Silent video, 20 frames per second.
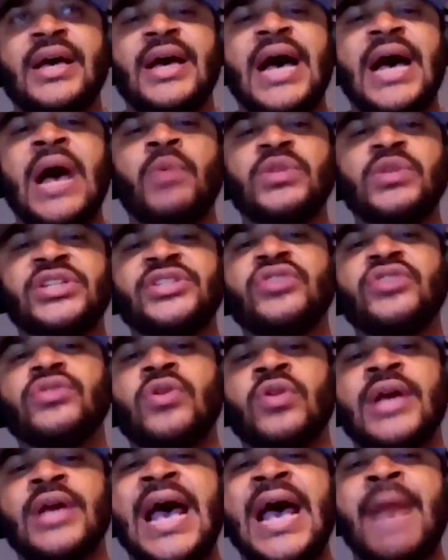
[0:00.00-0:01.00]
I would still go
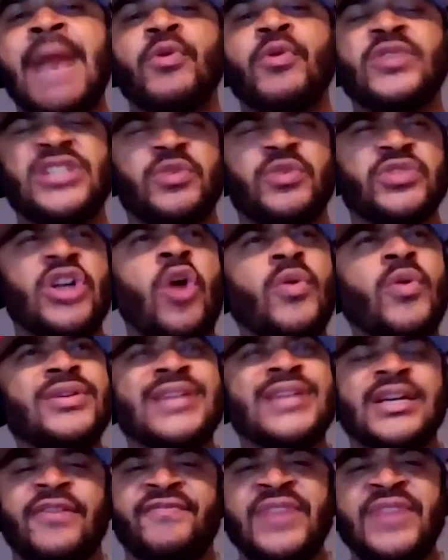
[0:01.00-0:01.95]
to Apple because it was always like a